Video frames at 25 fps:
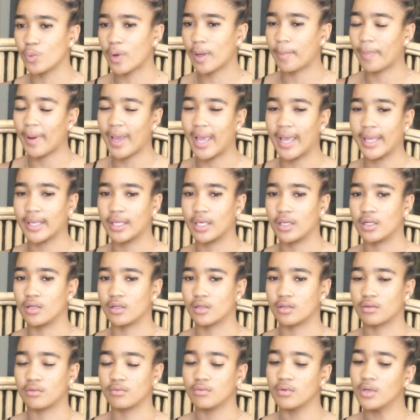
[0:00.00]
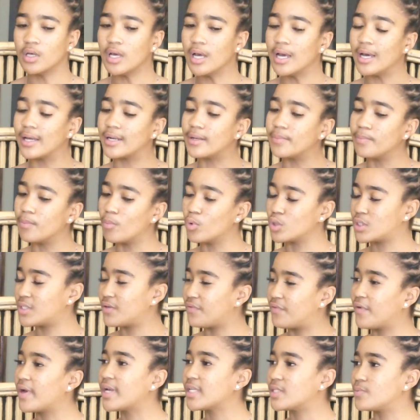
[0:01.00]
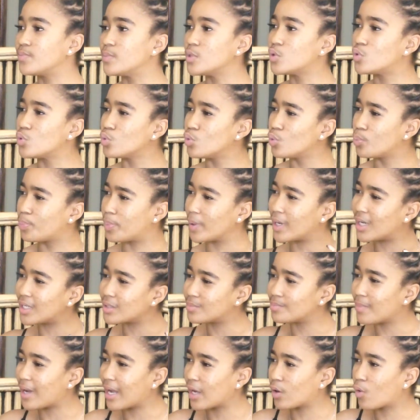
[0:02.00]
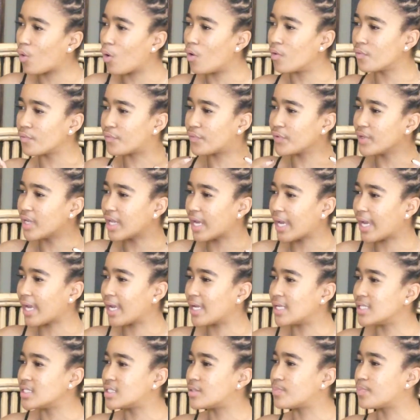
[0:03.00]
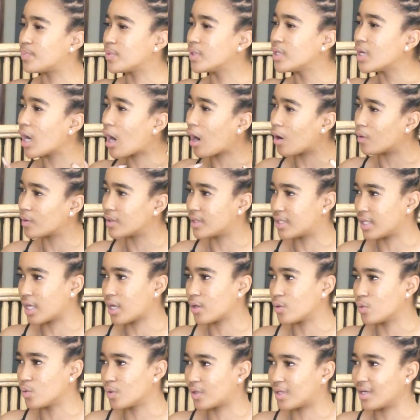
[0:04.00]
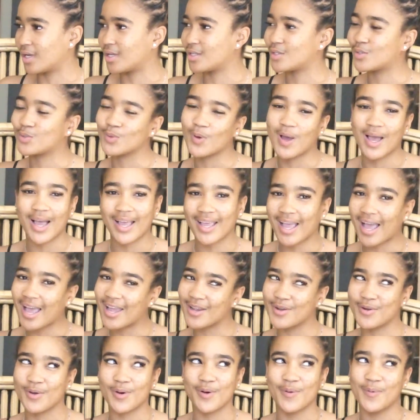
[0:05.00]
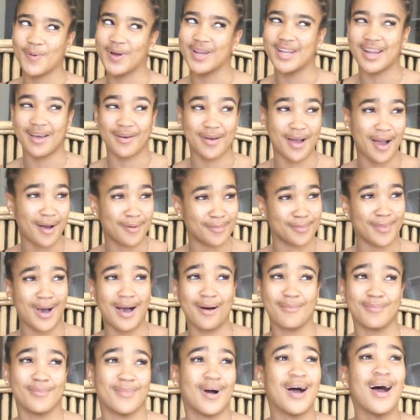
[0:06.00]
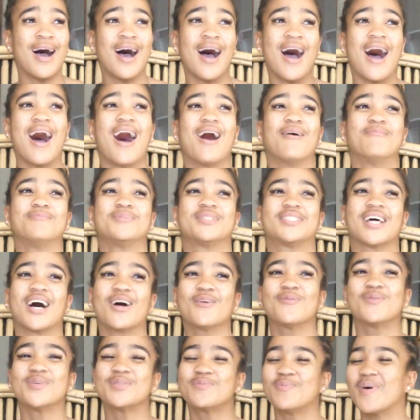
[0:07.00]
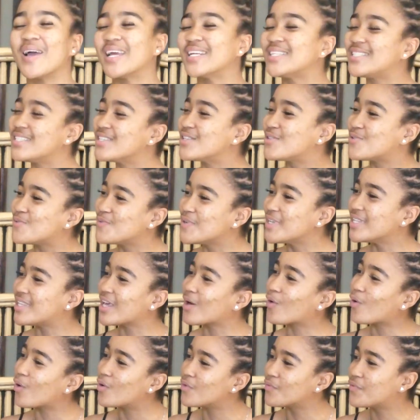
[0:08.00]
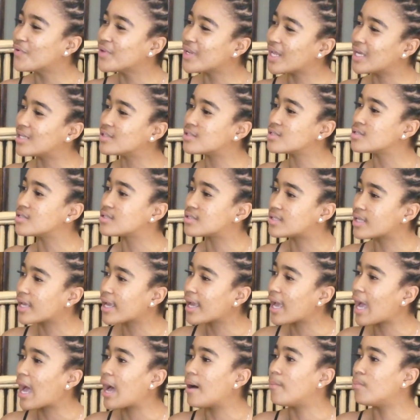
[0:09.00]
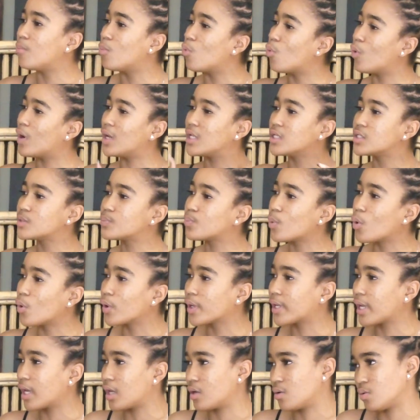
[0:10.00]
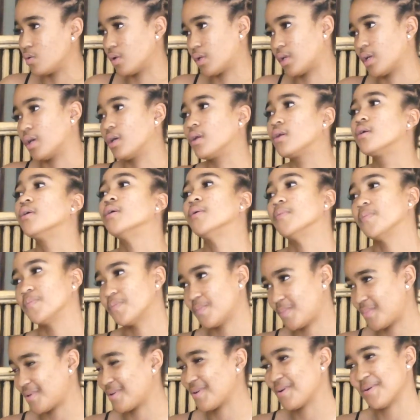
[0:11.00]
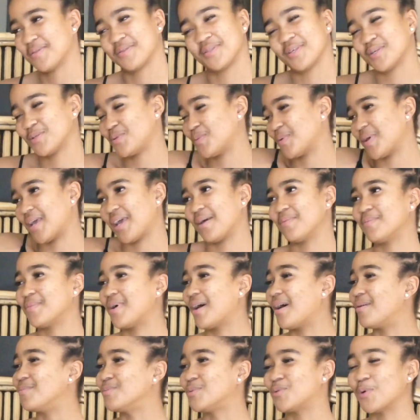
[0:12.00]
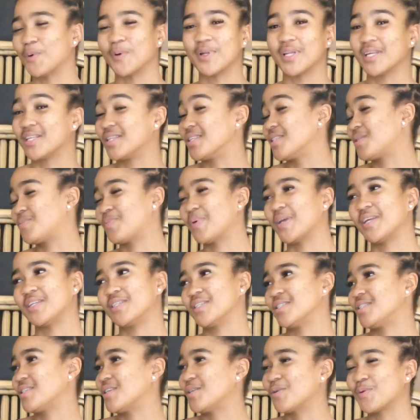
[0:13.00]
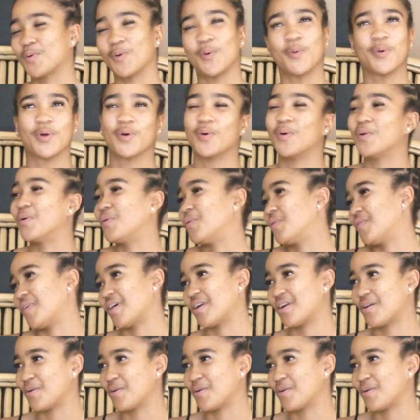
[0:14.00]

whereby it motivates me to build my confidence, be out there, you get. So I know when I'm done with my degree, the confidence is there. I'm well spoken, you get. Yeah, that's why I'm joining this pageants and going all over around.